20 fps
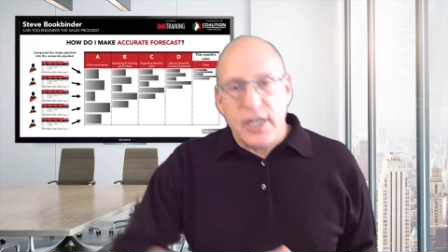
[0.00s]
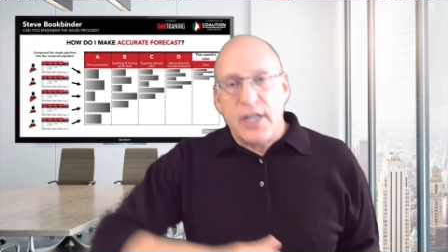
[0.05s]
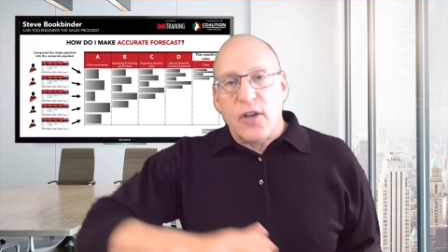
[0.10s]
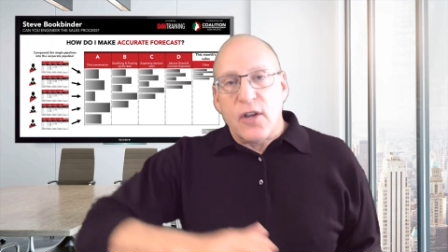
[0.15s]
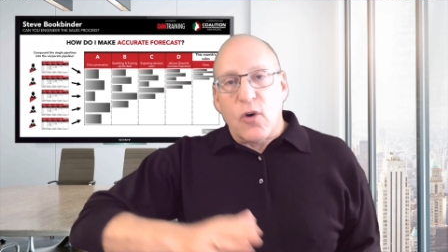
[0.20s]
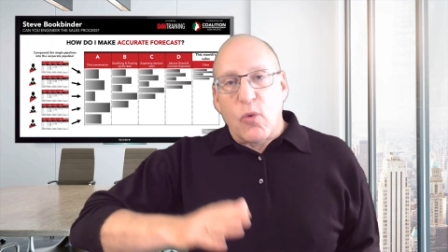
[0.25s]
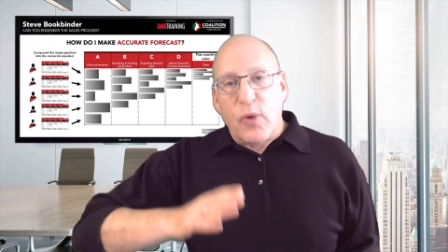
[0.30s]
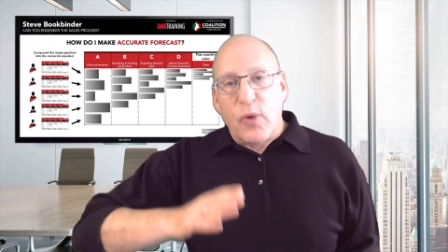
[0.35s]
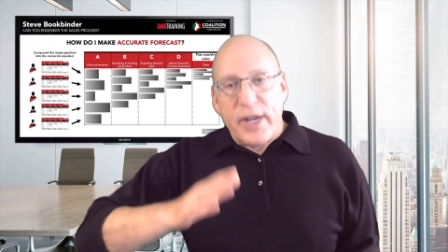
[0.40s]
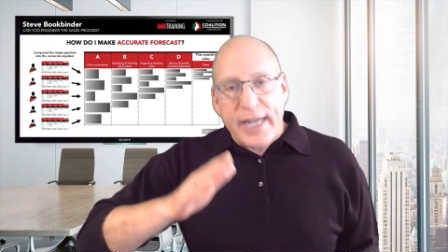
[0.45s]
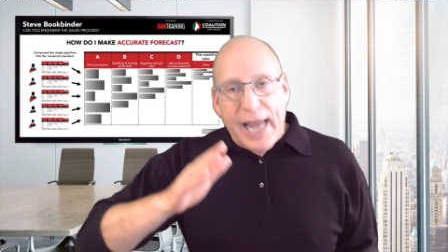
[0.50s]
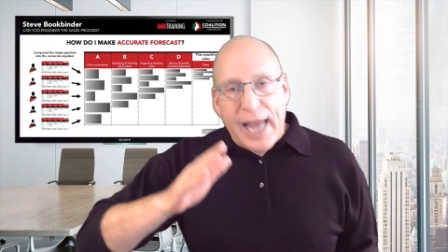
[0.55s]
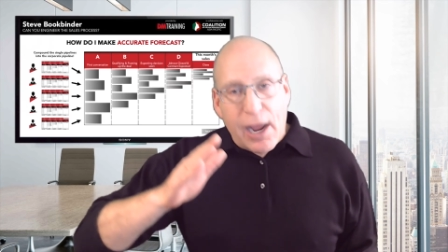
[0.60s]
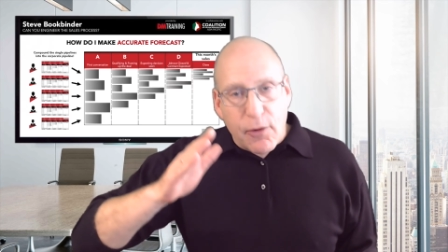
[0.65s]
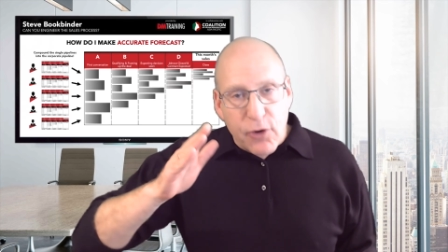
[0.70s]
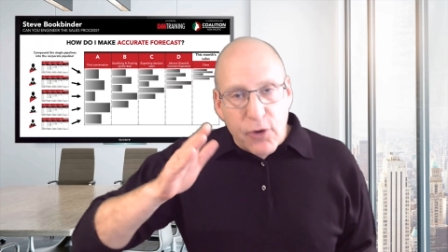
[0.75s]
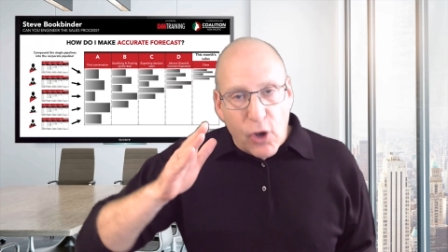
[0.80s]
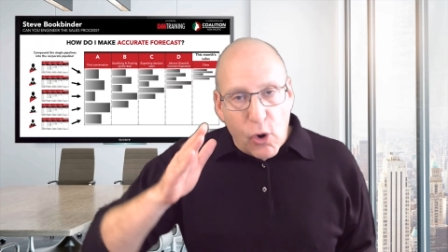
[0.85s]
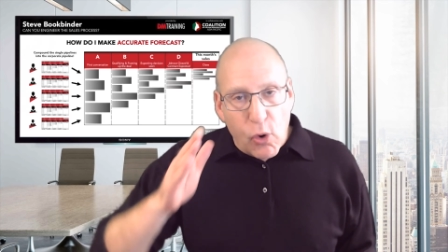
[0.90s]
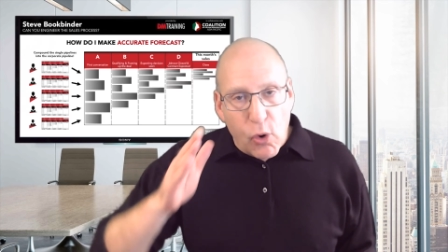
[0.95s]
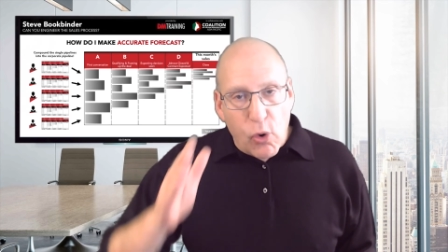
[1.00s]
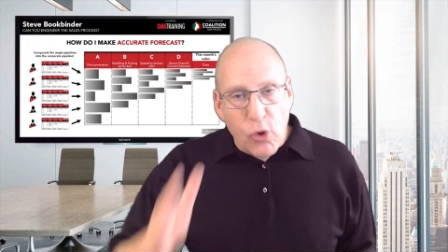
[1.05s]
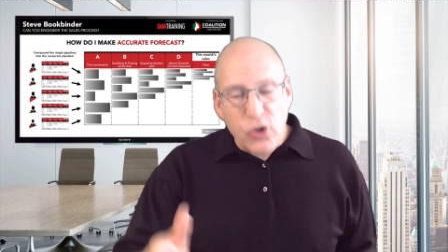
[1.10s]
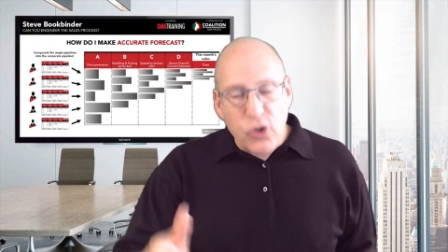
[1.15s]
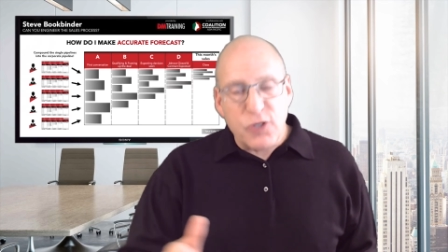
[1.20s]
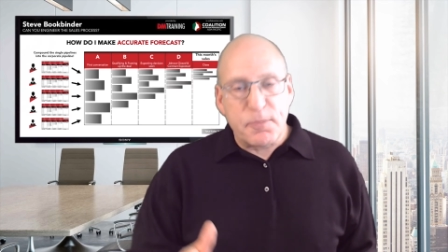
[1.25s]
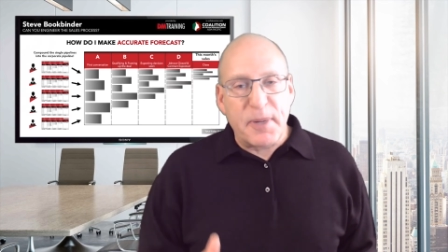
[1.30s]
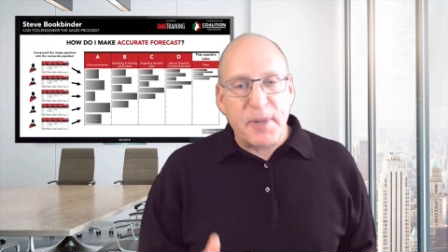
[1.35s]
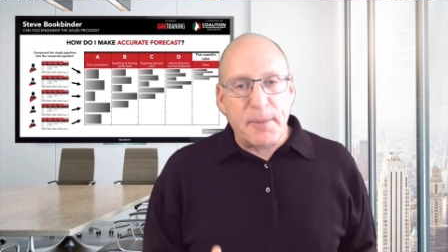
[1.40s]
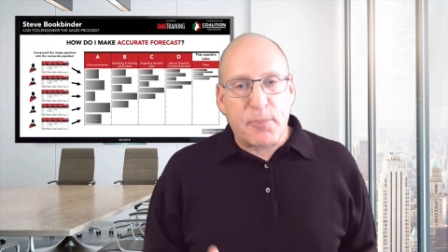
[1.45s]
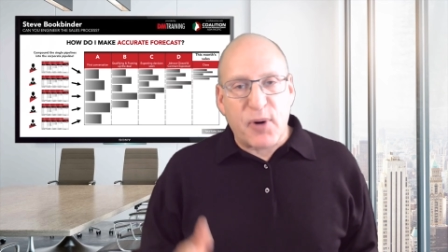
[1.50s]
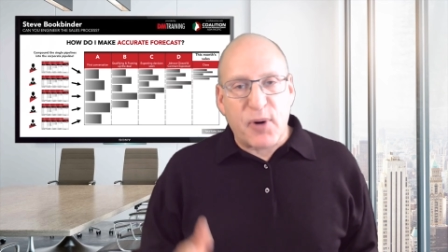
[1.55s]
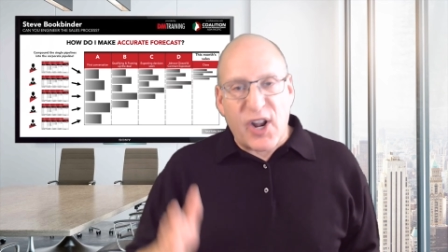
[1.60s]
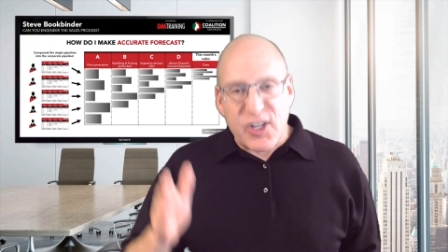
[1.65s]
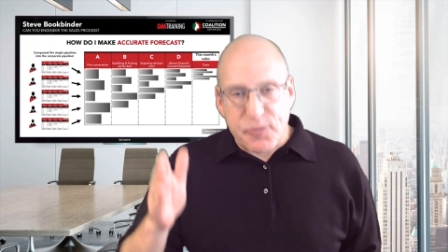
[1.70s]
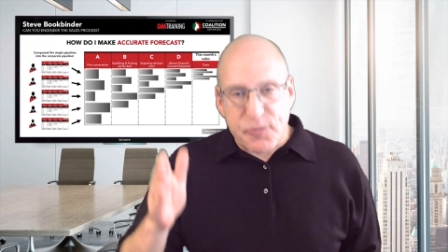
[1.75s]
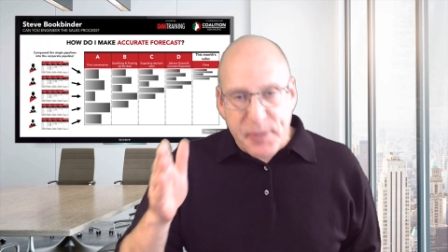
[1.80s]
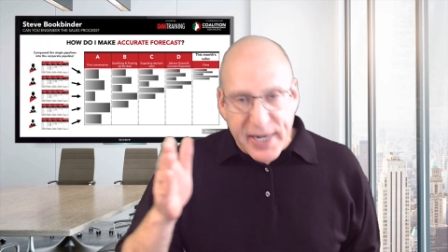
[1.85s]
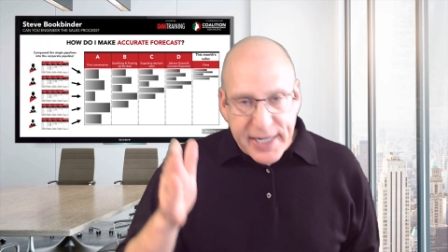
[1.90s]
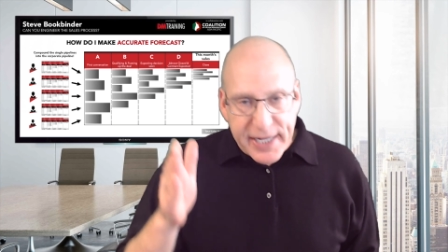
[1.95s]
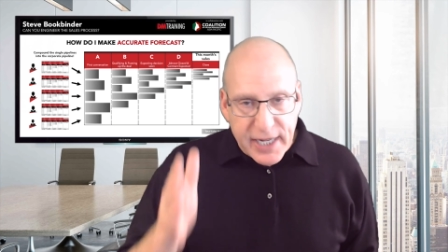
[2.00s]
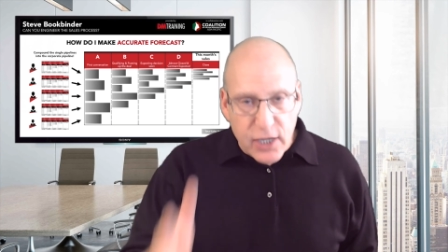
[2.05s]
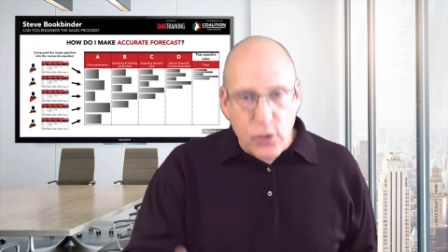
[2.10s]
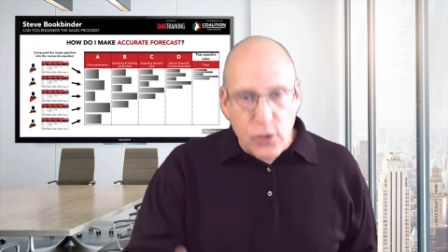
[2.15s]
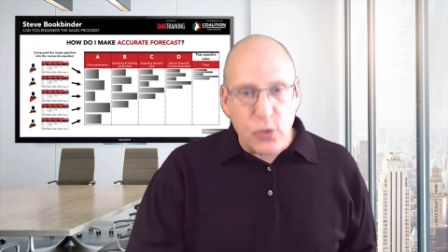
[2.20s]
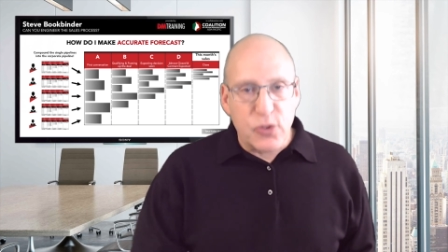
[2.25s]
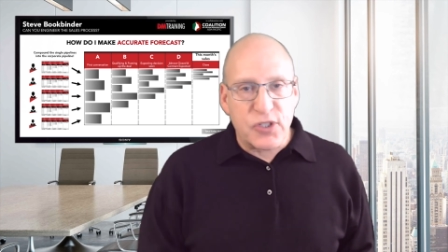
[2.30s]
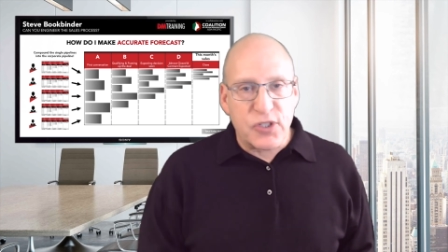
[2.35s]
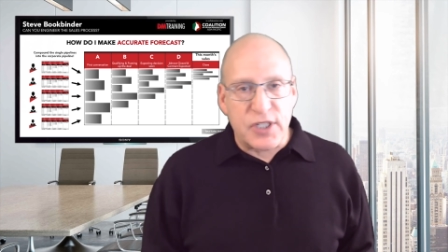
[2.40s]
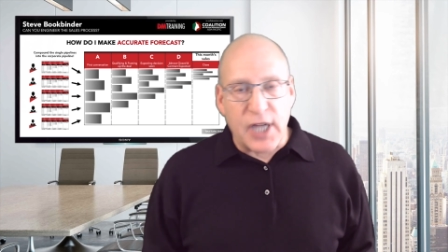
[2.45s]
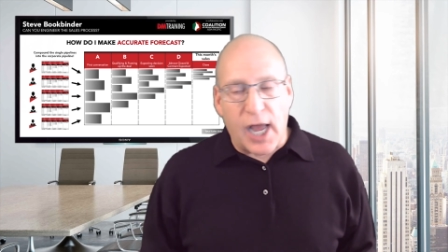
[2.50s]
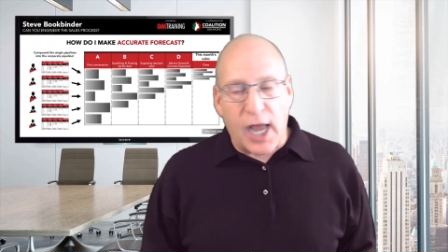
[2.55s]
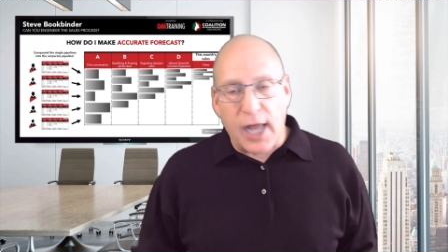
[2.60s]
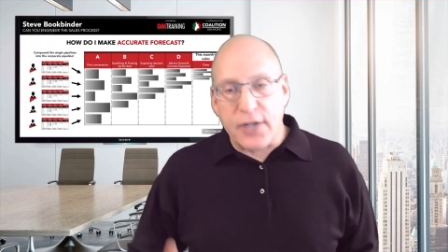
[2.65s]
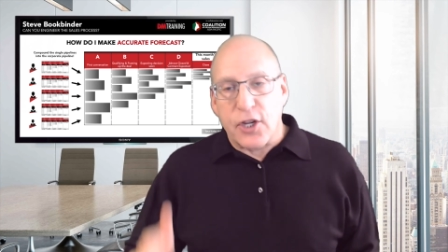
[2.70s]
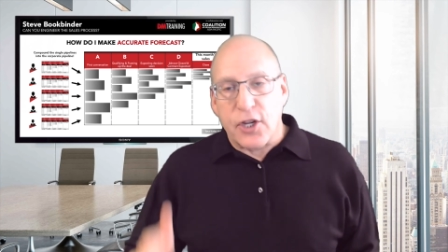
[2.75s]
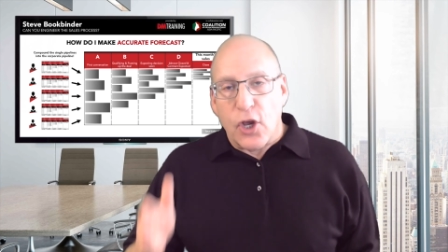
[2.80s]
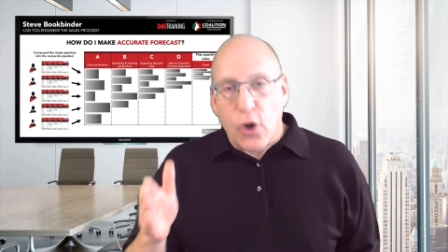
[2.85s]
We now know who's been prospecting, who's not,